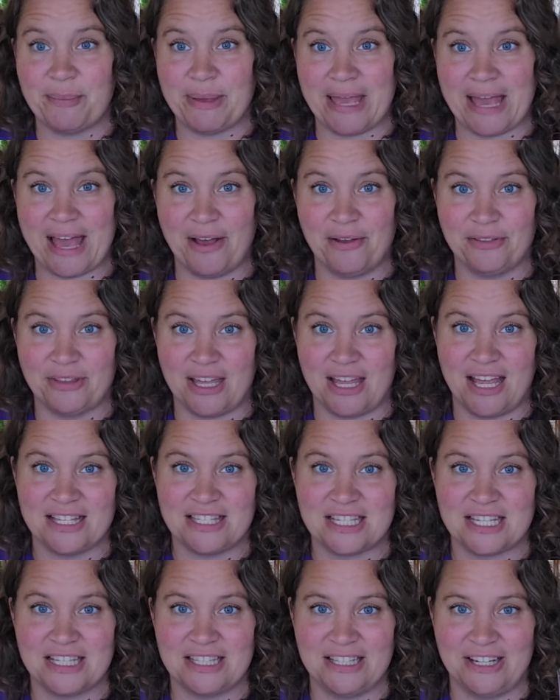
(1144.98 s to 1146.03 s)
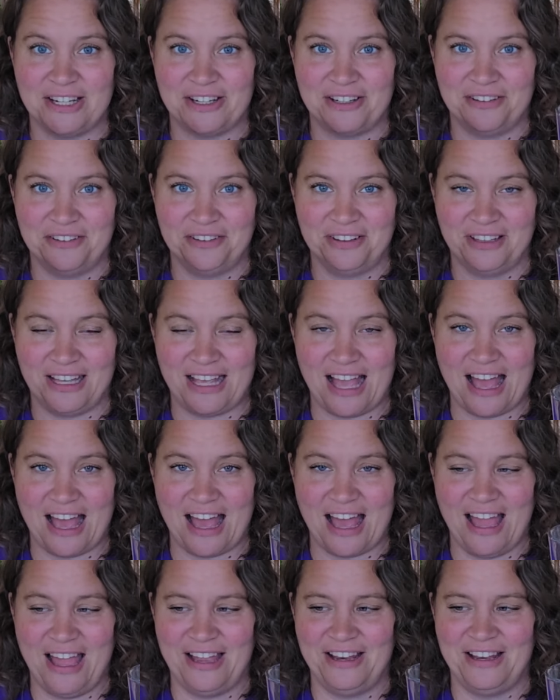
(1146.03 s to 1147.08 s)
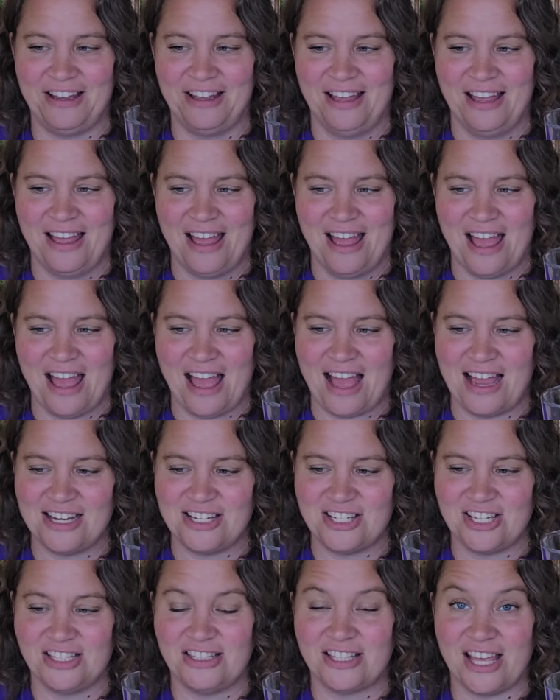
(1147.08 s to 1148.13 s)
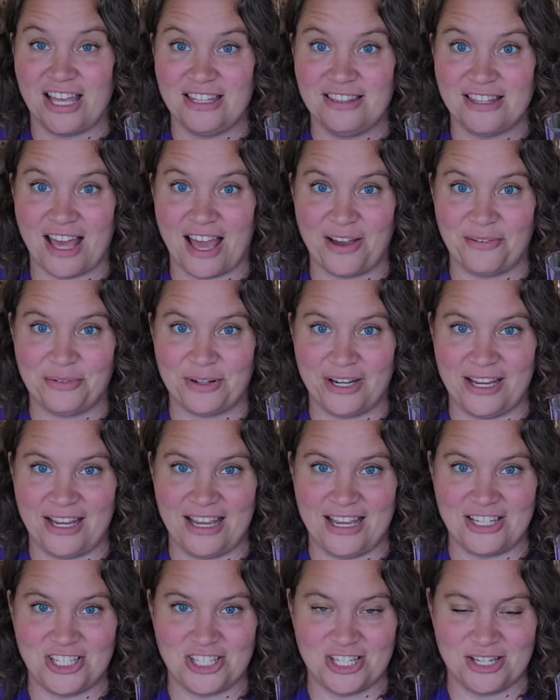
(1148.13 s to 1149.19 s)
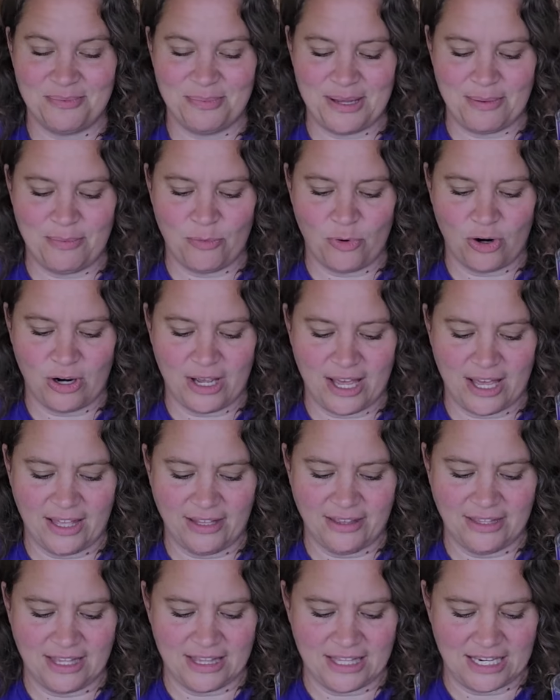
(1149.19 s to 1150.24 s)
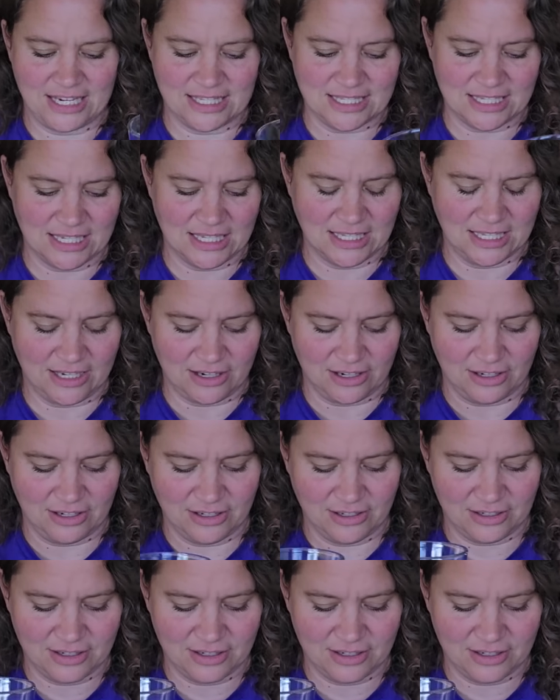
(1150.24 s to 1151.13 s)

me out that it's clear. Like, I, I should like that, right? It should be more healthy that it's clear.